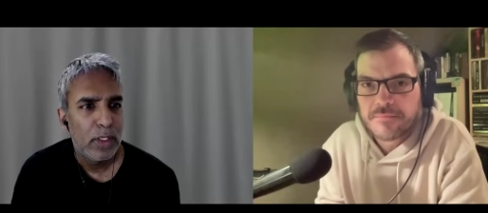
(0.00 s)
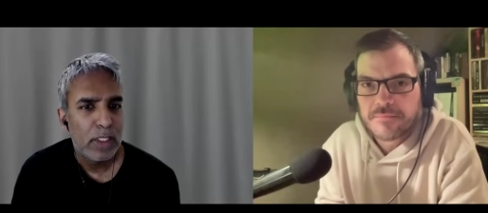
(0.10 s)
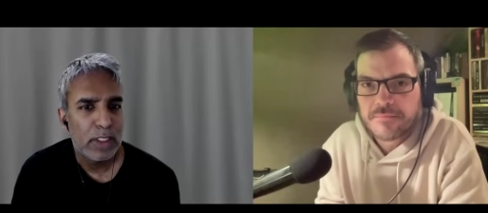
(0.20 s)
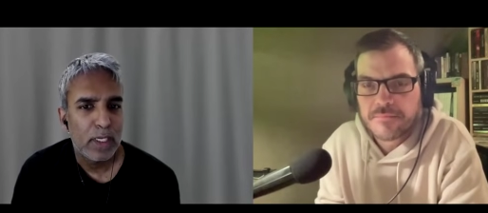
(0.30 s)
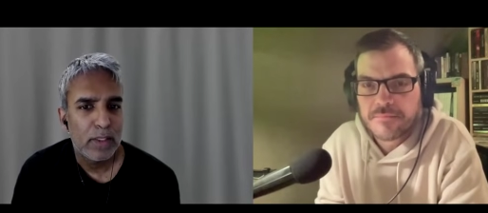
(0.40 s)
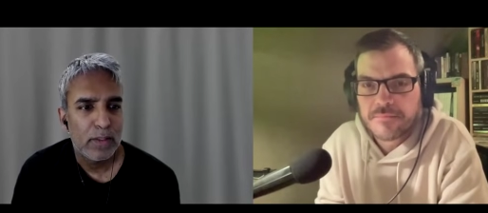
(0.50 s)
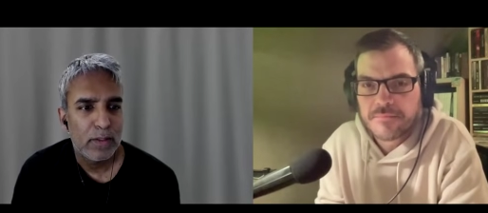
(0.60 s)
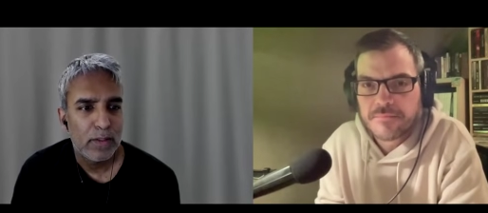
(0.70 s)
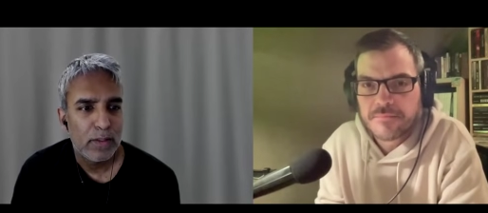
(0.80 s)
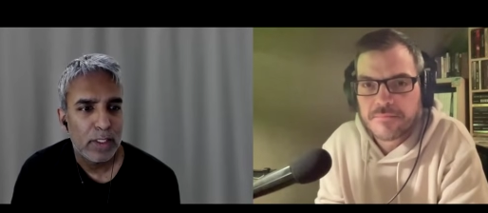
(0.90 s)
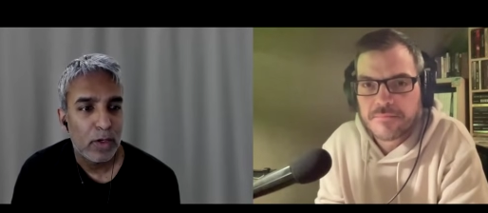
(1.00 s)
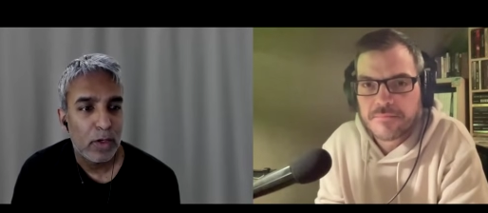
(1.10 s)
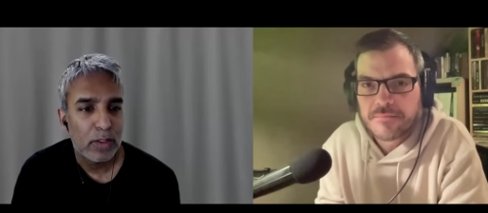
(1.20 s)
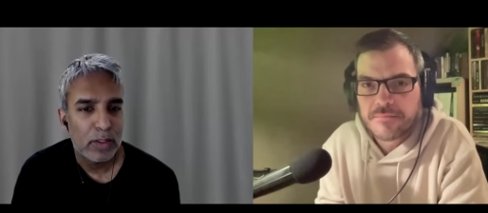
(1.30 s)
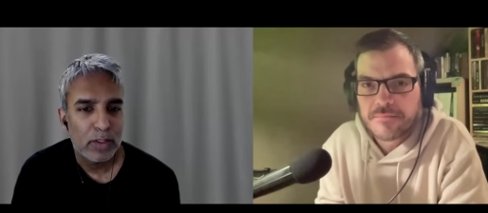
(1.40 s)
Speaker 1: he said he
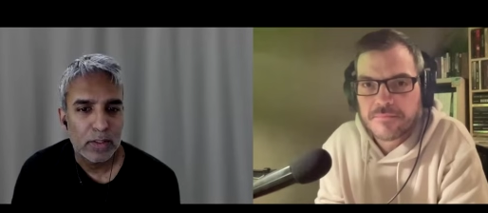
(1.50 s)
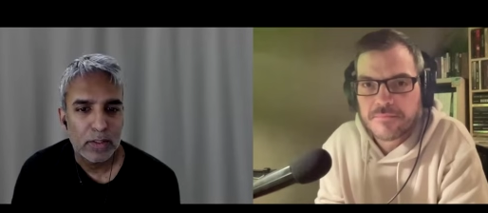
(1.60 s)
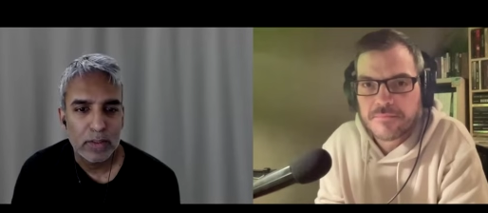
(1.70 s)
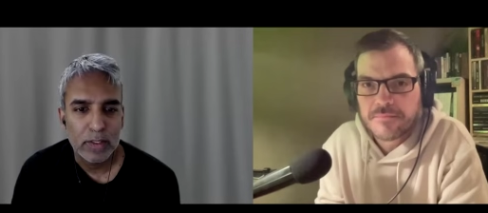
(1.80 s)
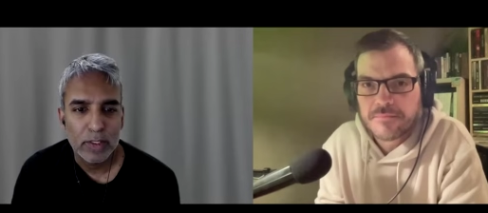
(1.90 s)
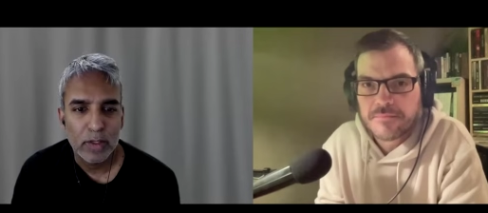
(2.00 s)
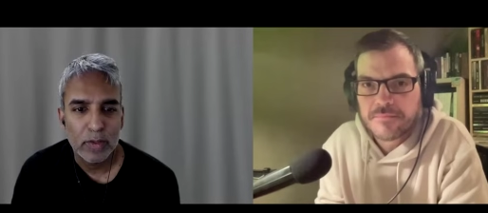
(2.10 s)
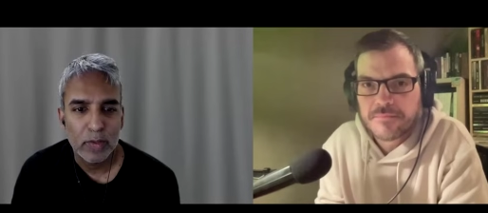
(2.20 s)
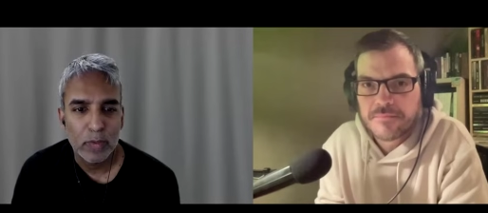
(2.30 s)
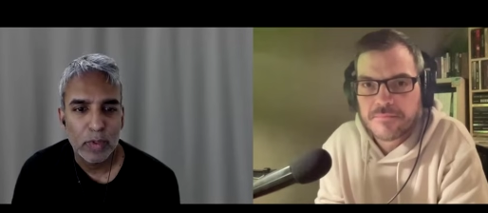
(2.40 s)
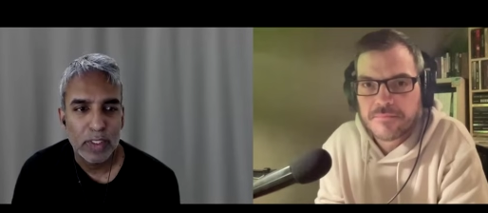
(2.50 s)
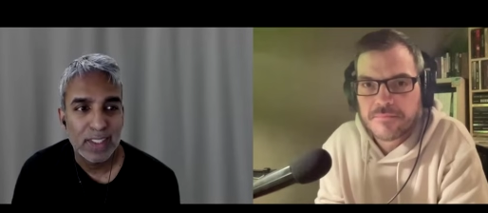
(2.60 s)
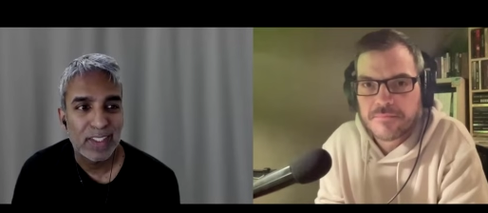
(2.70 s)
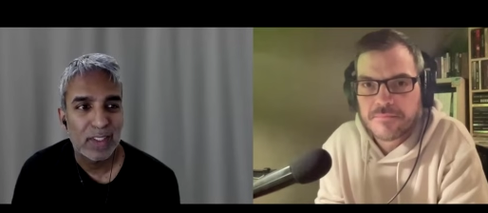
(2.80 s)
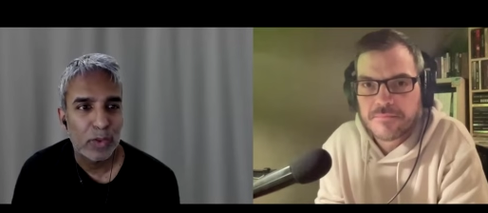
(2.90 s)
called it a, he called the war
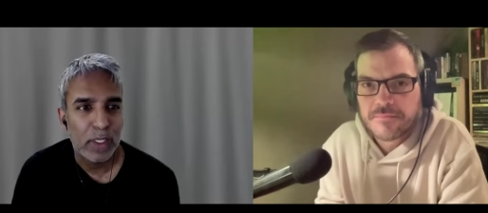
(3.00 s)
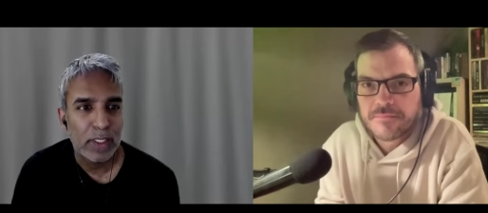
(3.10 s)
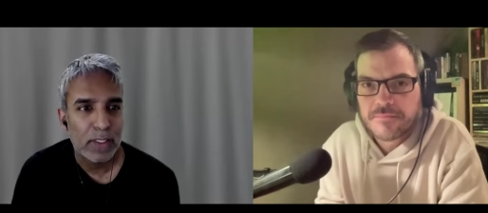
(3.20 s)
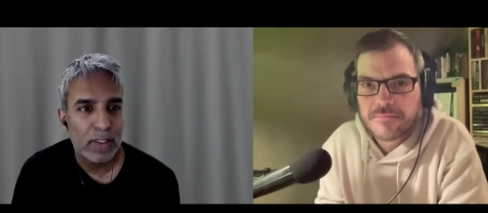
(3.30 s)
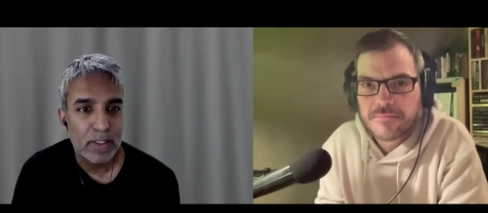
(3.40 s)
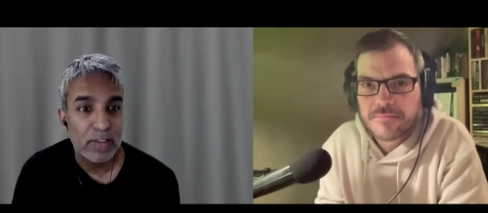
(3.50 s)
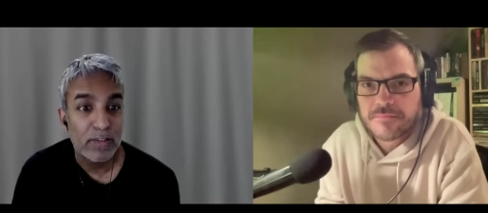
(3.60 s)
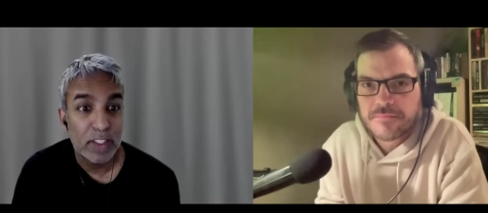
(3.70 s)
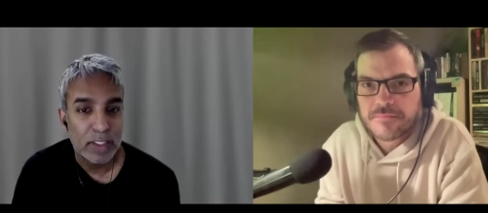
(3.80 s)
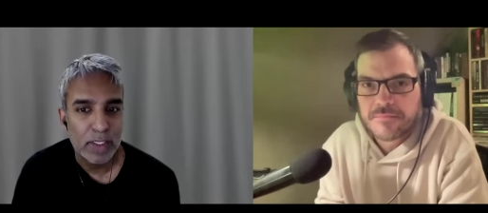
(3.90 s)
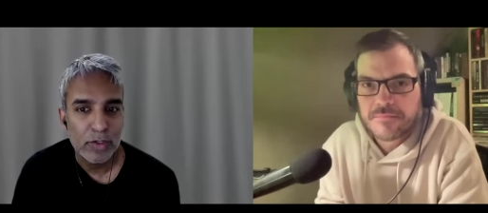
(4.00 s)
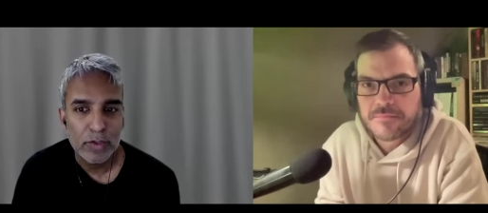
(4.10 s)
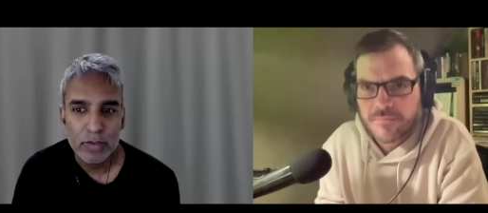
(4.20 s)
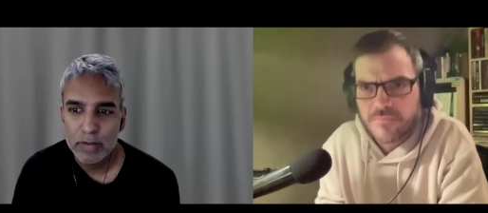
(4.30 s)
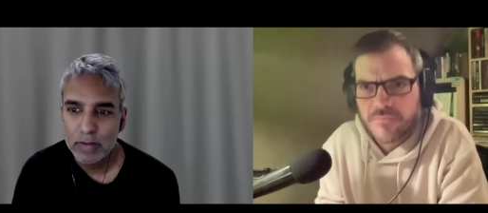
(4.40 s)
a disgrace to
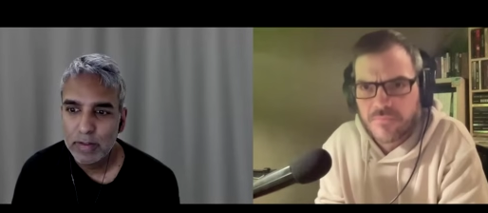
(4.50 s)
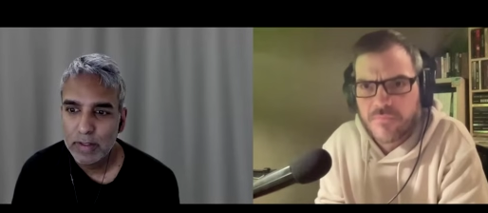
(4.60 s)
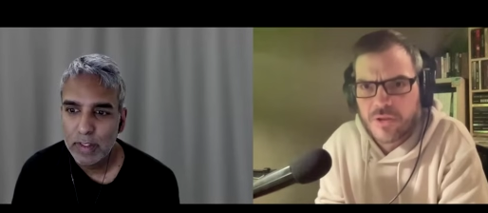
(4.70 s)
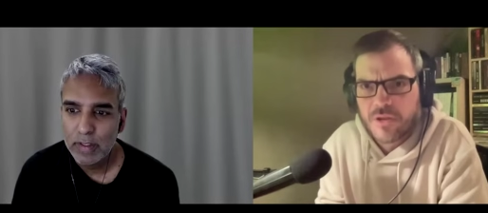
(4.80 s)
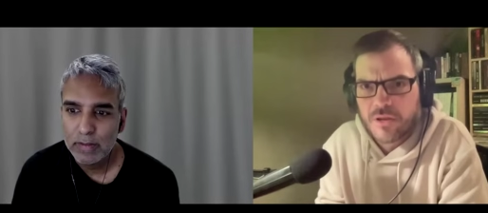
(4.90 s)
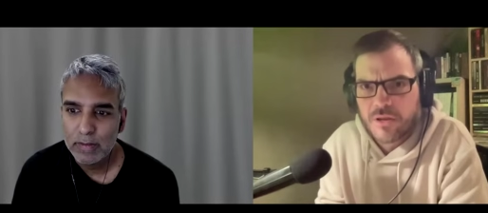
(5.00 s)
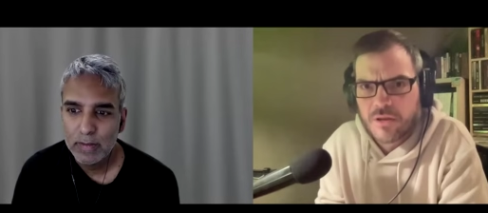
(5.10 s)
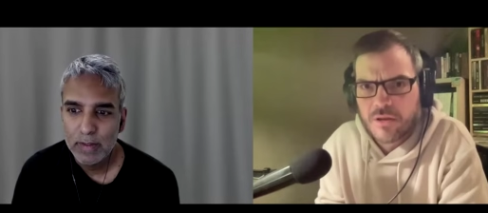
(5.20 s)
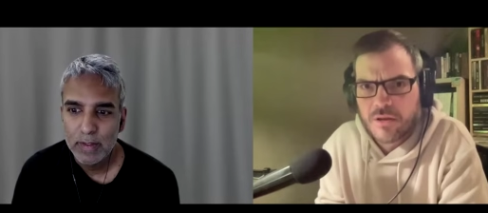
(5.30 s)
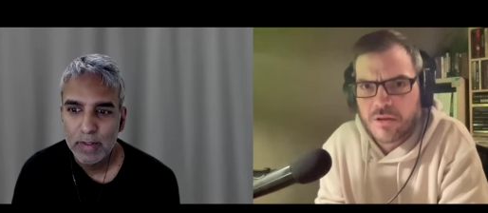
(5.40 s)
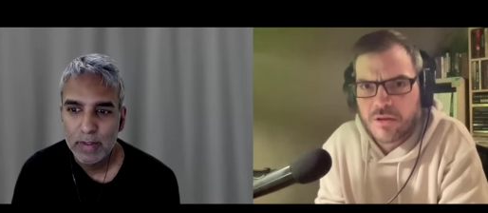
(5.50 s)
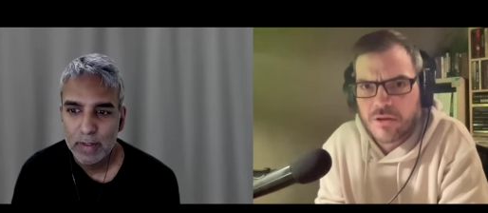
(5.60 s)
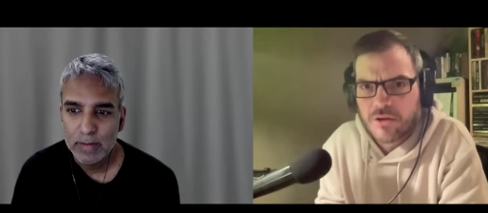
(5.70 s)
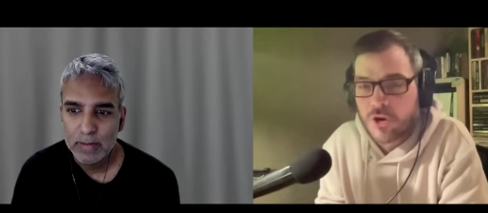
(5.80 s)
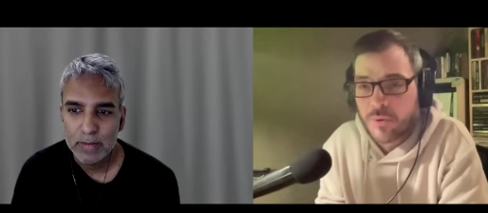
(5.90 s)
civilization. Did you see that?
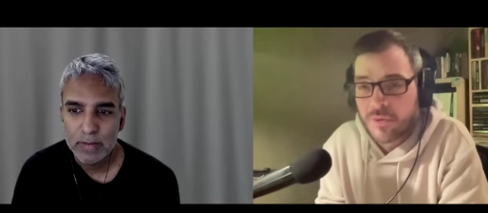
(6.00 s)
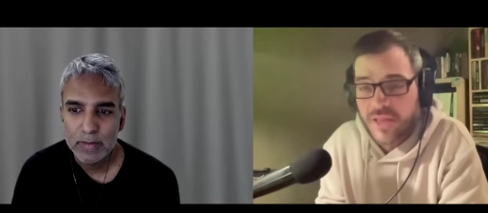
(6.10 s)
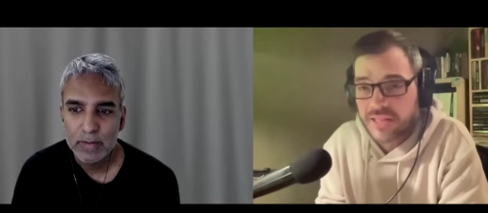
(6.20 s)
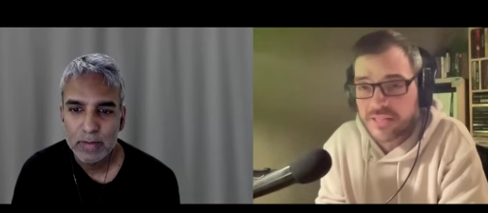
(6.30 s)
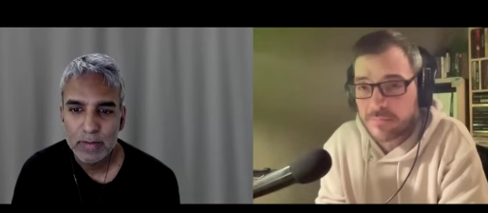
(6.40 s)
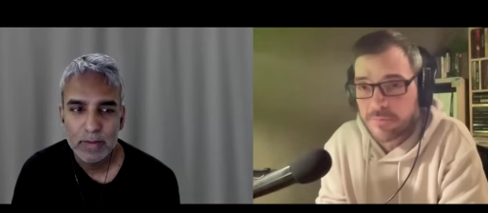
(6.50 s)
No, but that's